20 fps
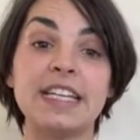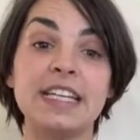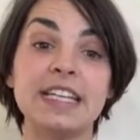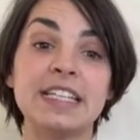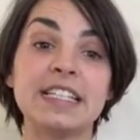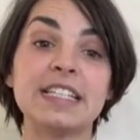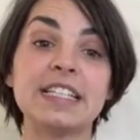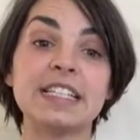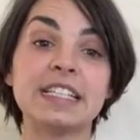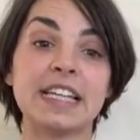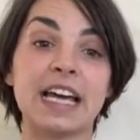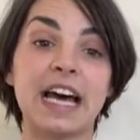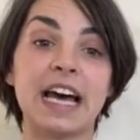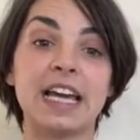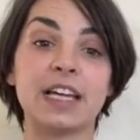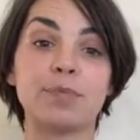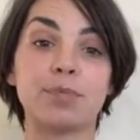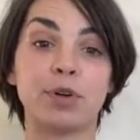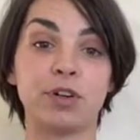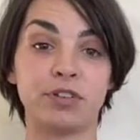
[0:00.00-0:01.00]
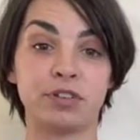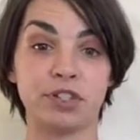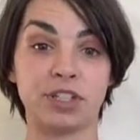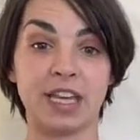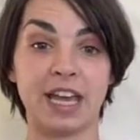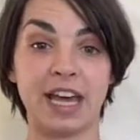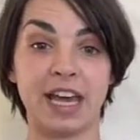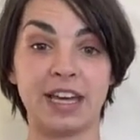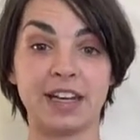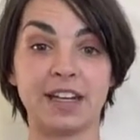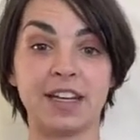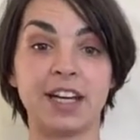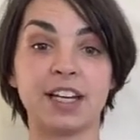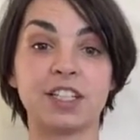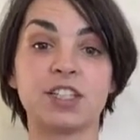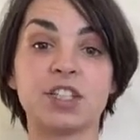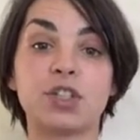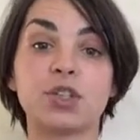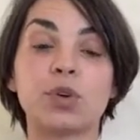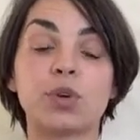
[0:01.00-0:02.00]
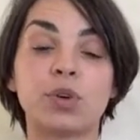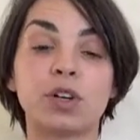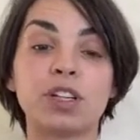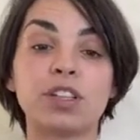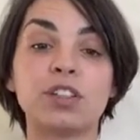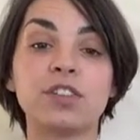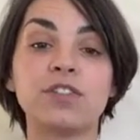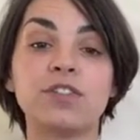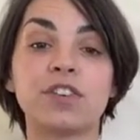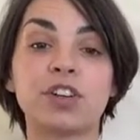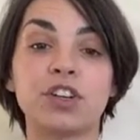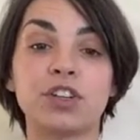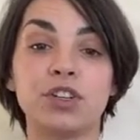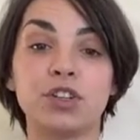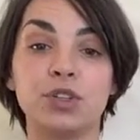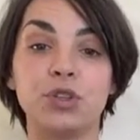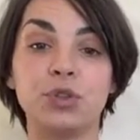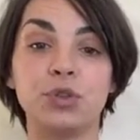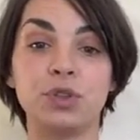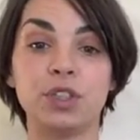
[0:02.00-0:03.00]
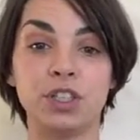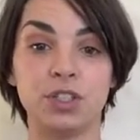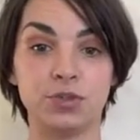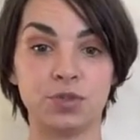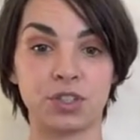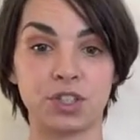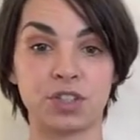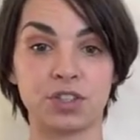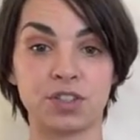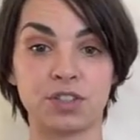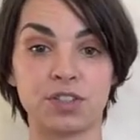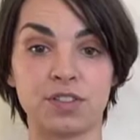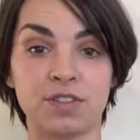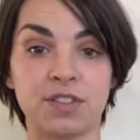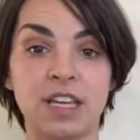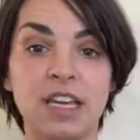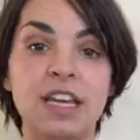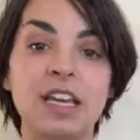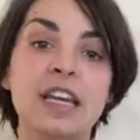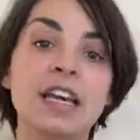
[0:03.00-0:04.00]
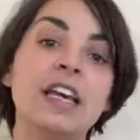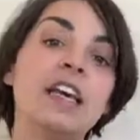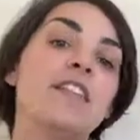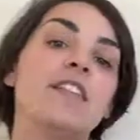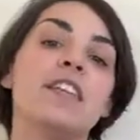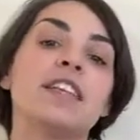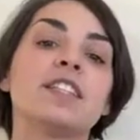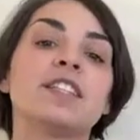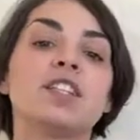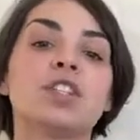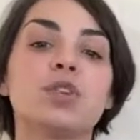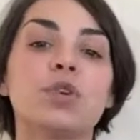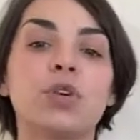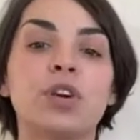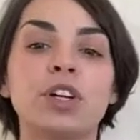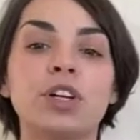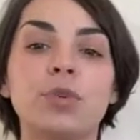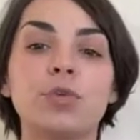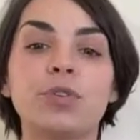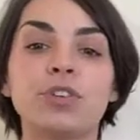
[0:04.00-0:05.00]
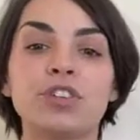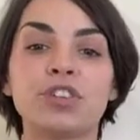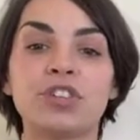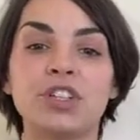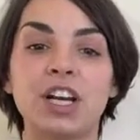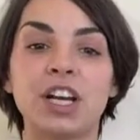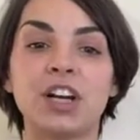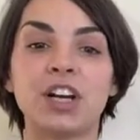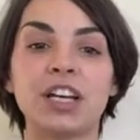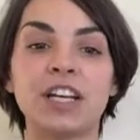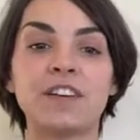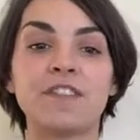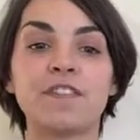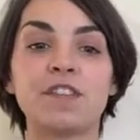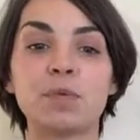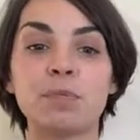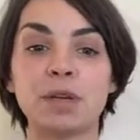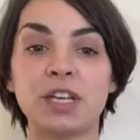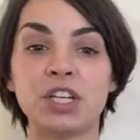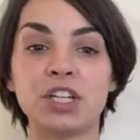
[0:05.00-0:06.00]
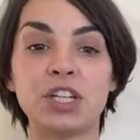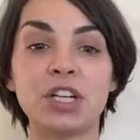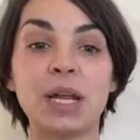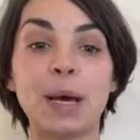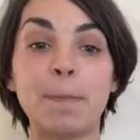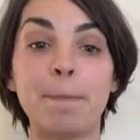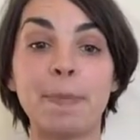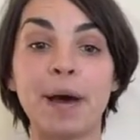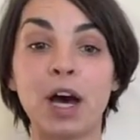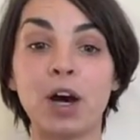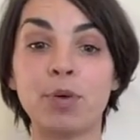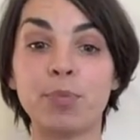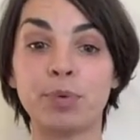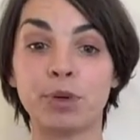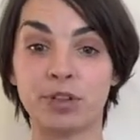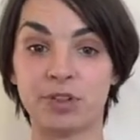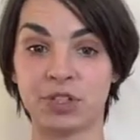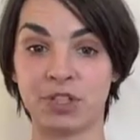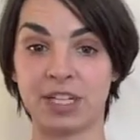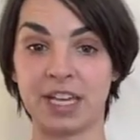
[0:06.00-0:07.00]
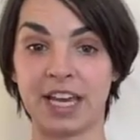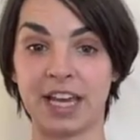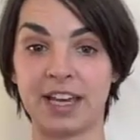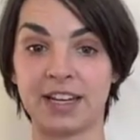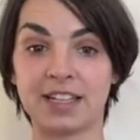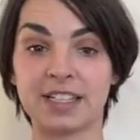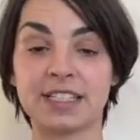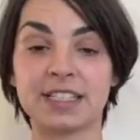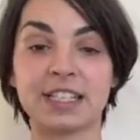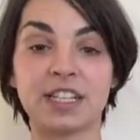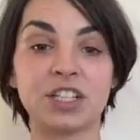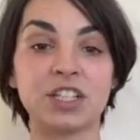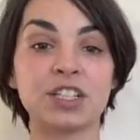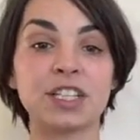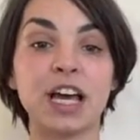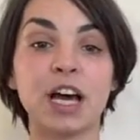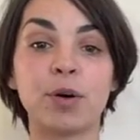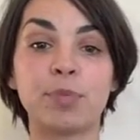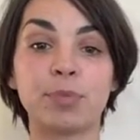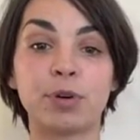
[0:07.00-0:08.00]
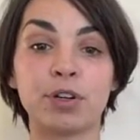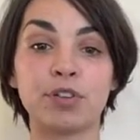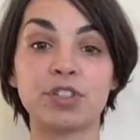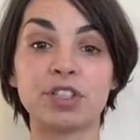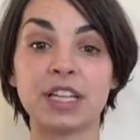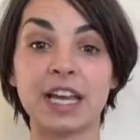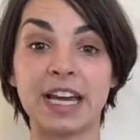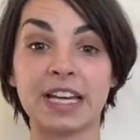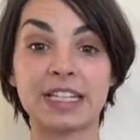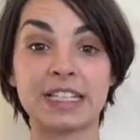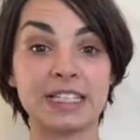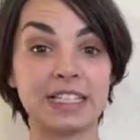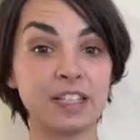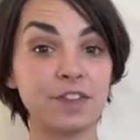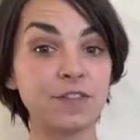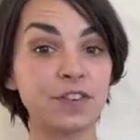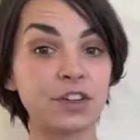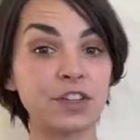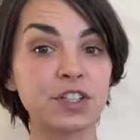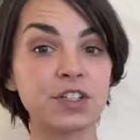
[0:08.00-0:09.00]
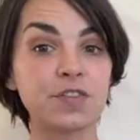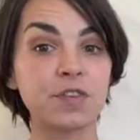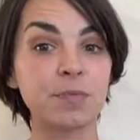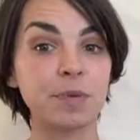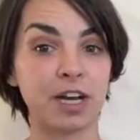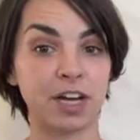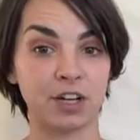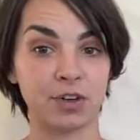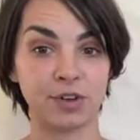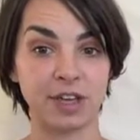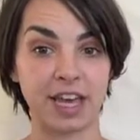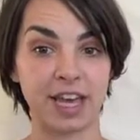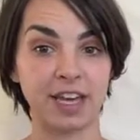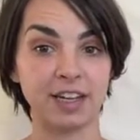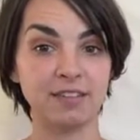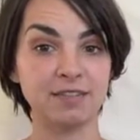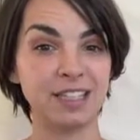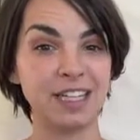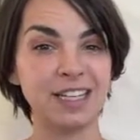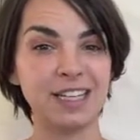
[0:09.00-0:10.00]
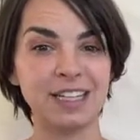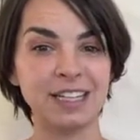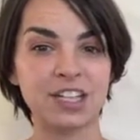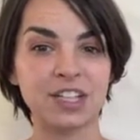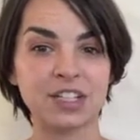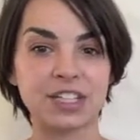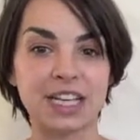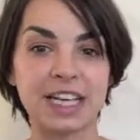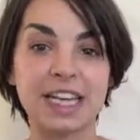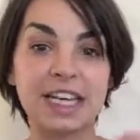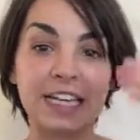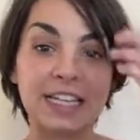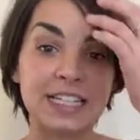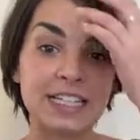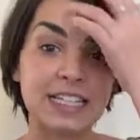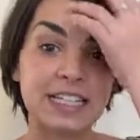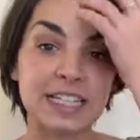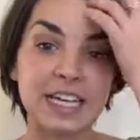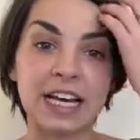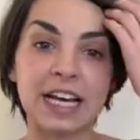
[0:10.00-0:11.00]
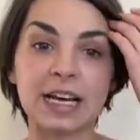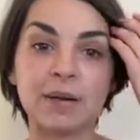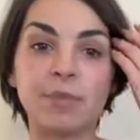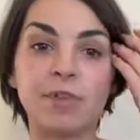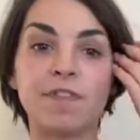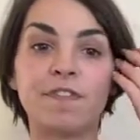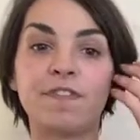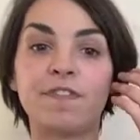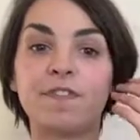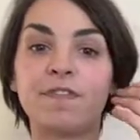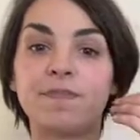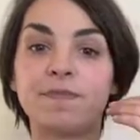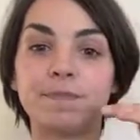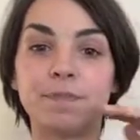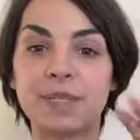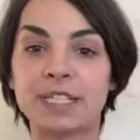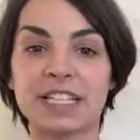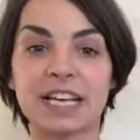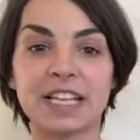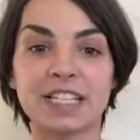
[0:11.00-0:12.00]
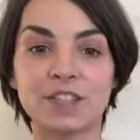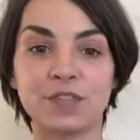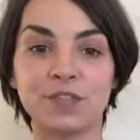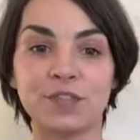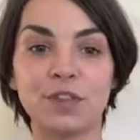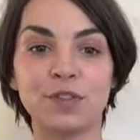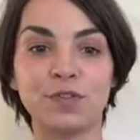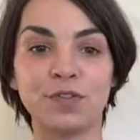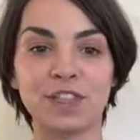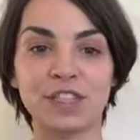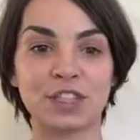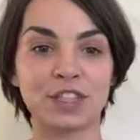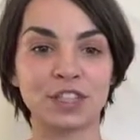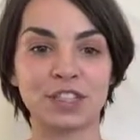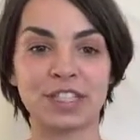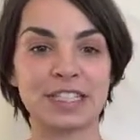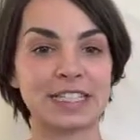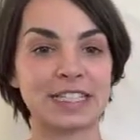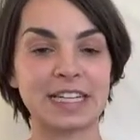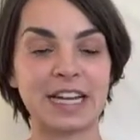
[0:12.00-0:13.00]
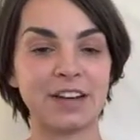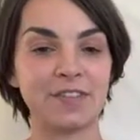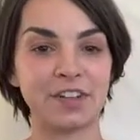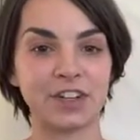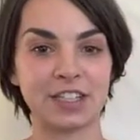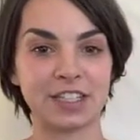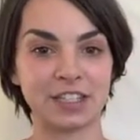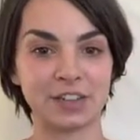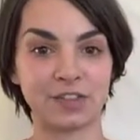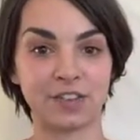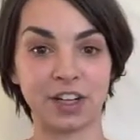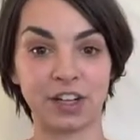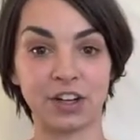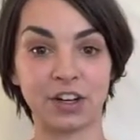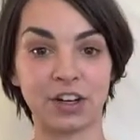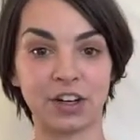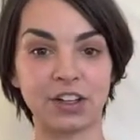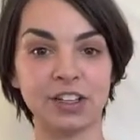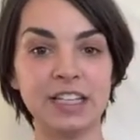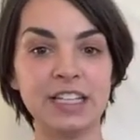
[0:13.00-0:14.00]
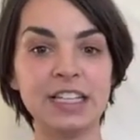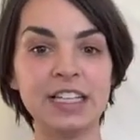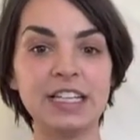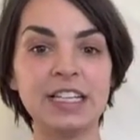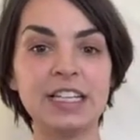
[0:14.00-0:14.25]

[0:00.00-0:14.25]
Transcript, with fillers: Inside progeCAD, a tutorial for new users. This tutorial will share information about progeCAD, such as how progeCAD differs from AutoCAD. Here's a hint, uh, besides a few features, it's not very different at all.